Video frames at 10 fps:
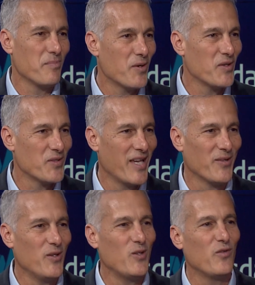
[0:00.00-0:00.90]
because you
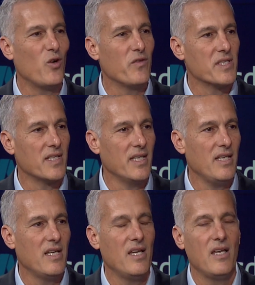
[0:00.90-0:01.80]
cannot do it, obviously,
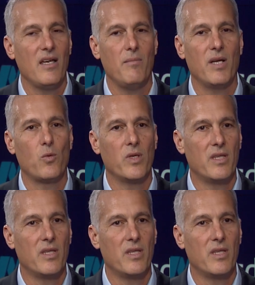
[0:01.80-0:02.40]
but we